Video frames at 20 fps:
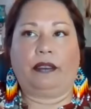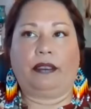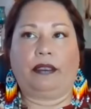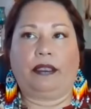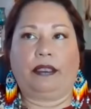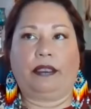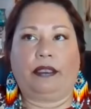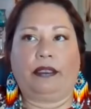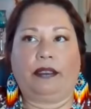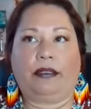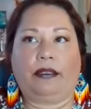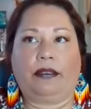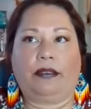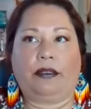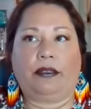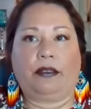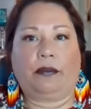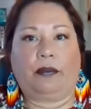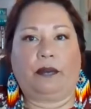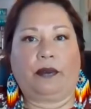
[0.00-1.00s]
in
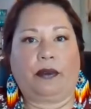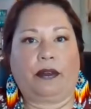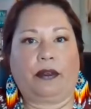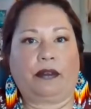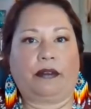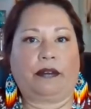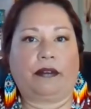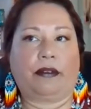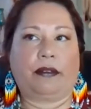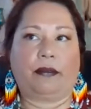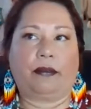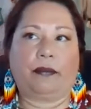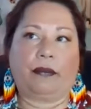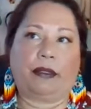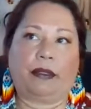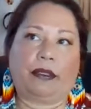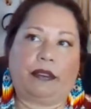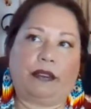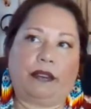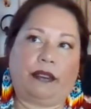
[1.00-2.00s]
support
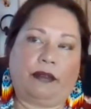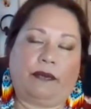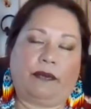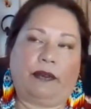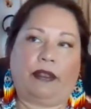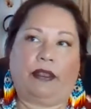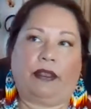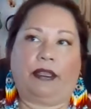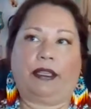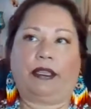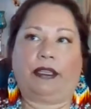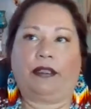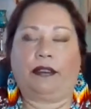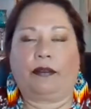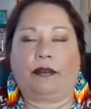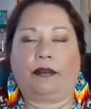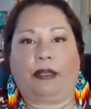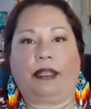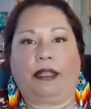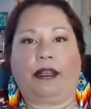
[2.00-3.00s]
groups and different things,
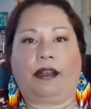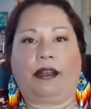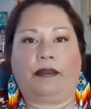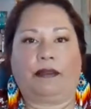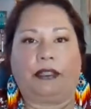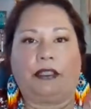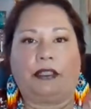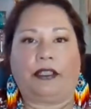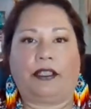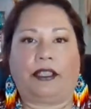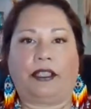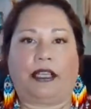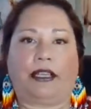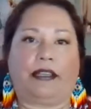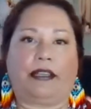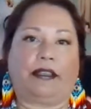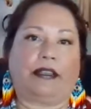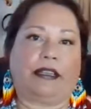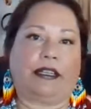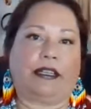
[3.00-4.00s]
we often
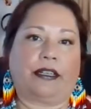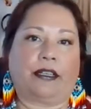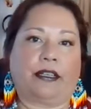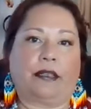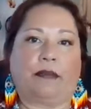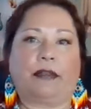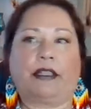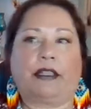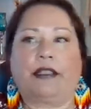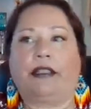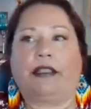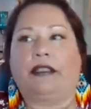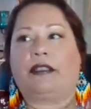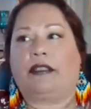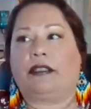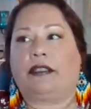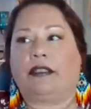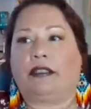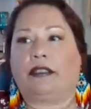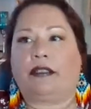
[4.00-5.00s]
share our
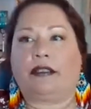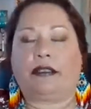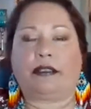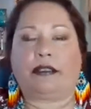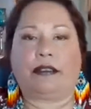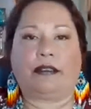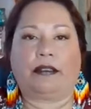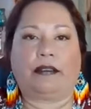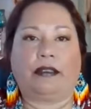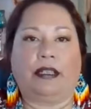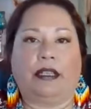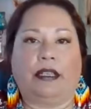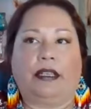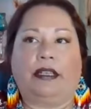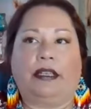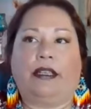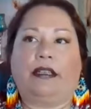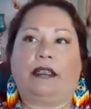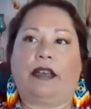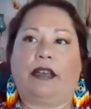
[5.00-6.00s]
experiences and
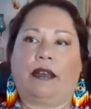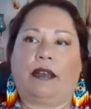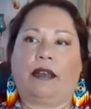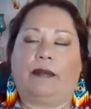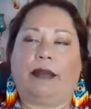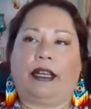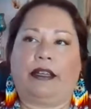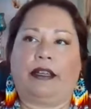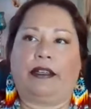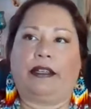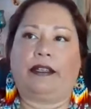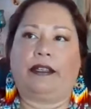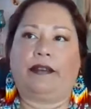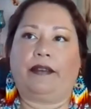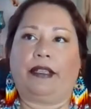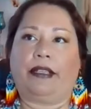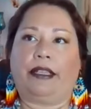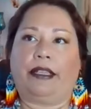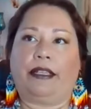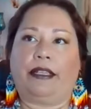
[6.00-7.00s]
talk about it.
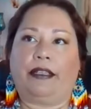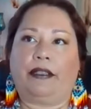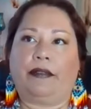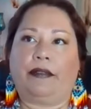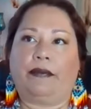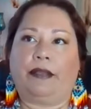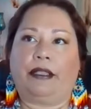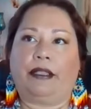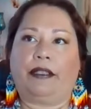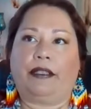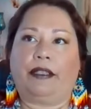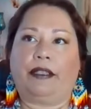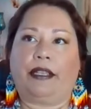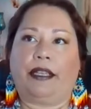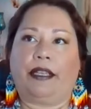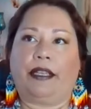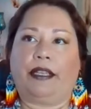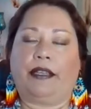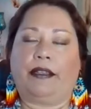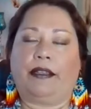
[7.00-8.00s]
And I just would
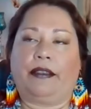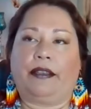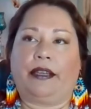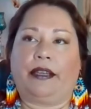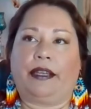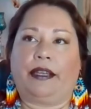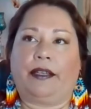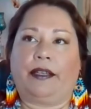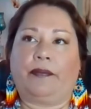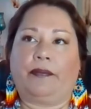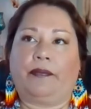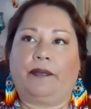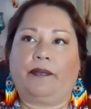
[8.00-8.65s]
say that